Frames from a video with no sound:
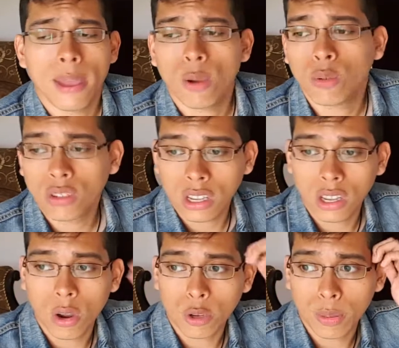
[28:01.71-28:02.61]
It was,
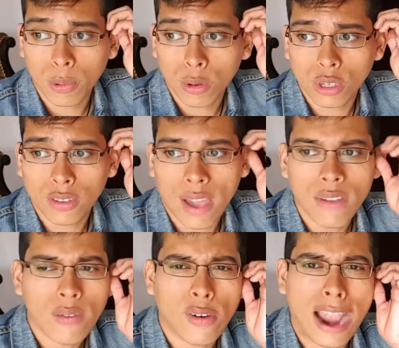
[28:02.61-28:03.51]
you know, explosive. I've
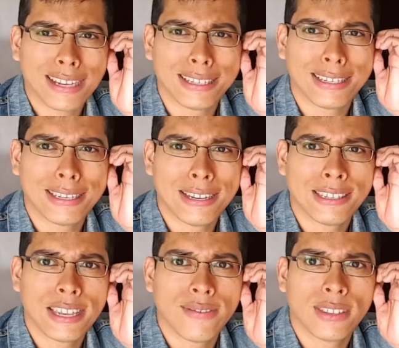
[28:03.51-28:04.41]
never actually seen
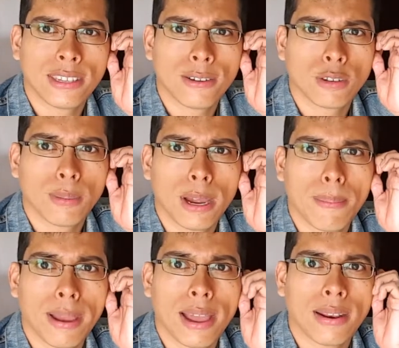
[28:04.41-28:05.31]
7 singles by a
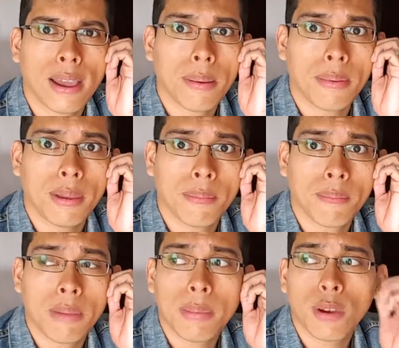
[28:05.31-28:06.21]
band. I mean,
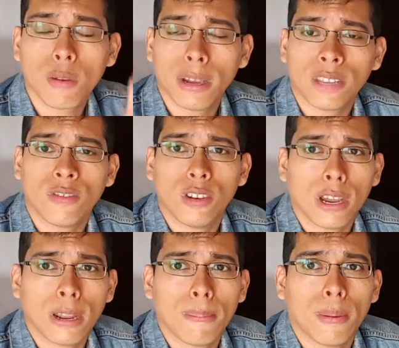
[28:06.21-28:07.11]
maybe other bands have
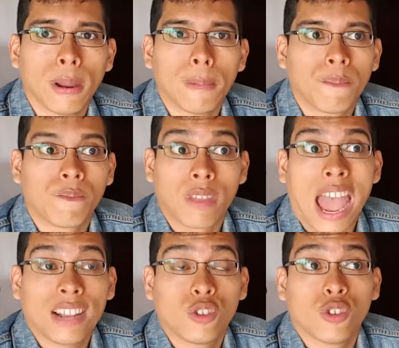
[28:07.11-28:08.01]
done it, but
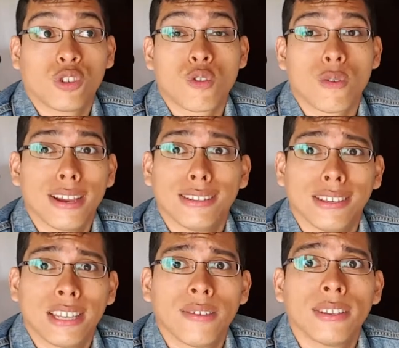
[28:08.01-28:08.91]
that's just crazy.
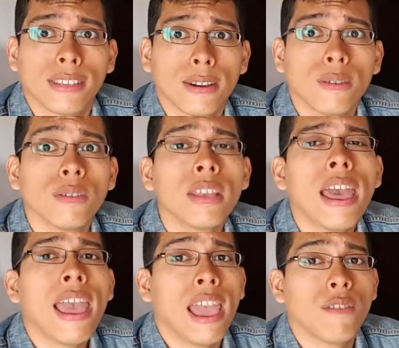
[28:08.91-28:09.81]
7 singles.
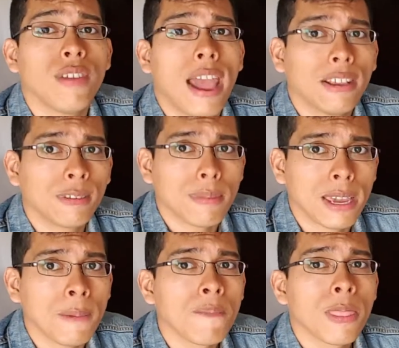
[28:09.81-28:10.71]
And if you ask
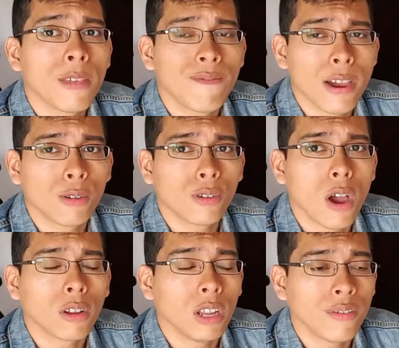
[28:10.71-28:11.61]
me, the final
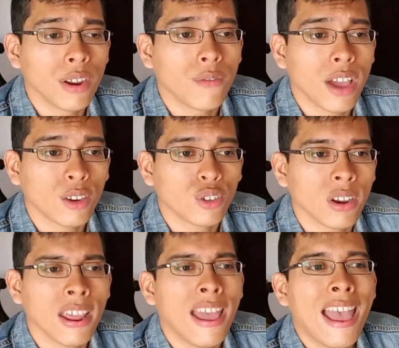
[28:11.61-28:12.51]
song, Love and Affection,